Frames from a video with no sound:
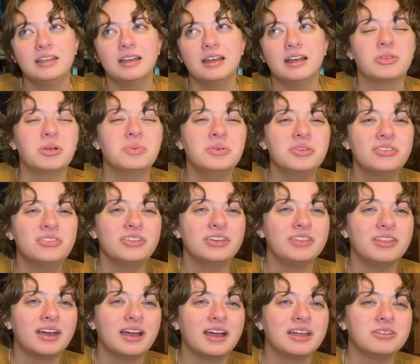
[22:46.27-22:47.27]
So I will say
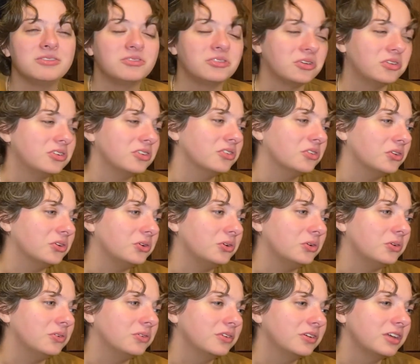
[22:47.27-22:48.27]
that it felt a
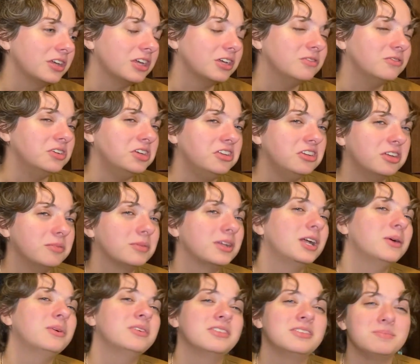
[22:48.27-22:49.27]
little convenient, but
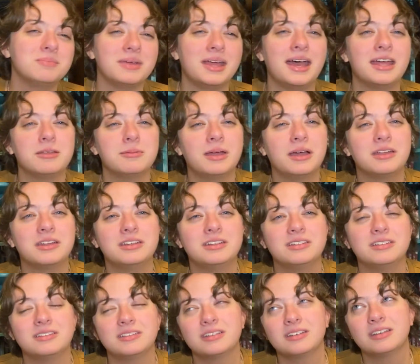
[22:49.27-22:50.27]
I wasn't mad about
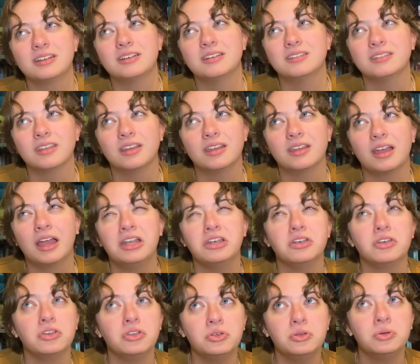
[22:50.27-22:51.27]
it because like I
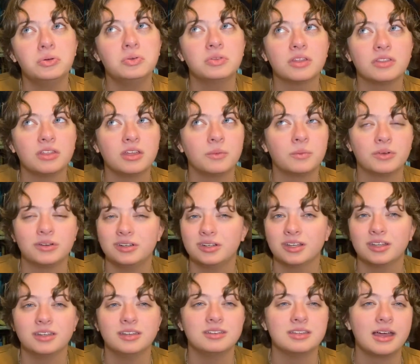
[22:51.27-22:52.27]
knew that they weren't
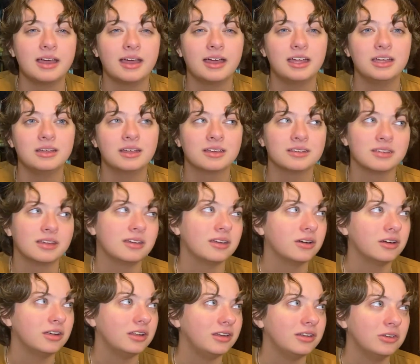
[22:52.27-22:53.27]
gonna die because I
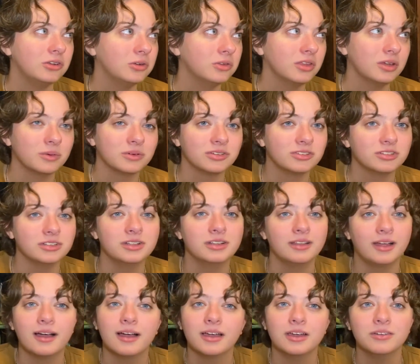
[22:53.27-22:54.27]
already knew they were still
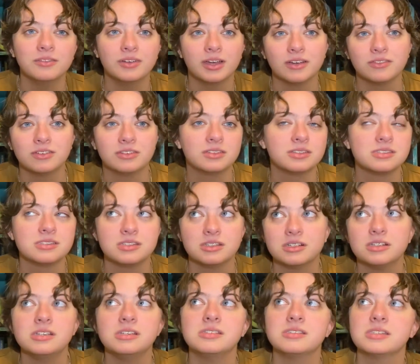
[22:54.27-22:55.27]
alive after this
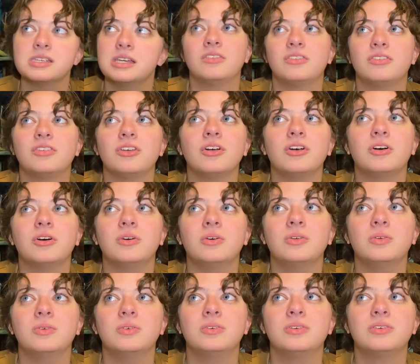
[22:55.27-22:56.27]
series.
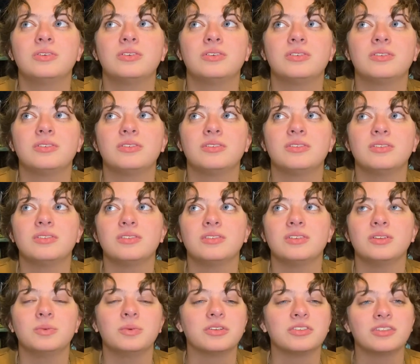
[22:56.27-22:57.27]
So
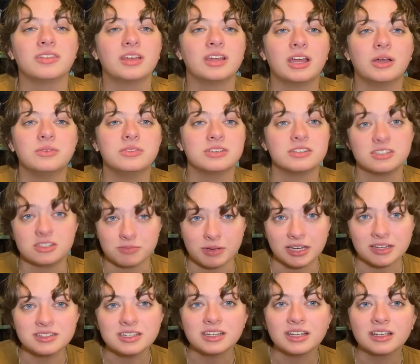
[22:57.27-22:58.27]
it wasn't like I was
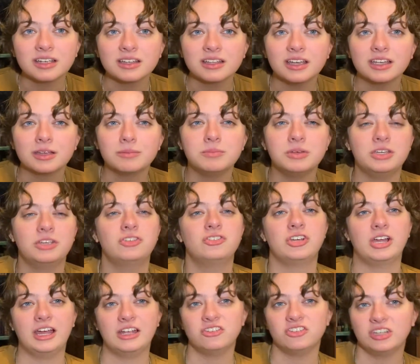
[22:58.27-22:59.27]
expecting like a big
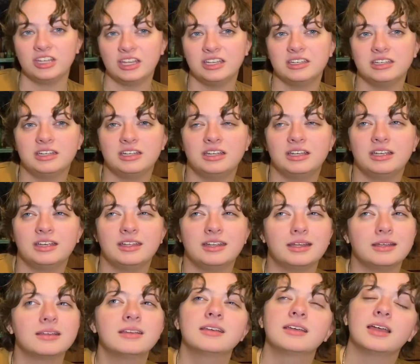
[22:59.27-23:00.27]
tragic ending, and
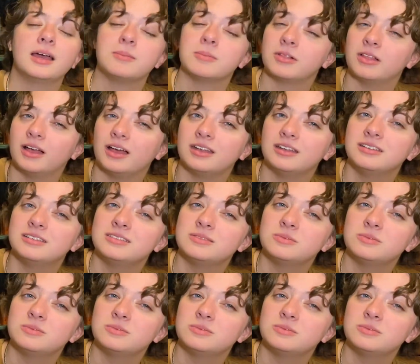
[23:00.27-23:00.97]
I'm kind of glad it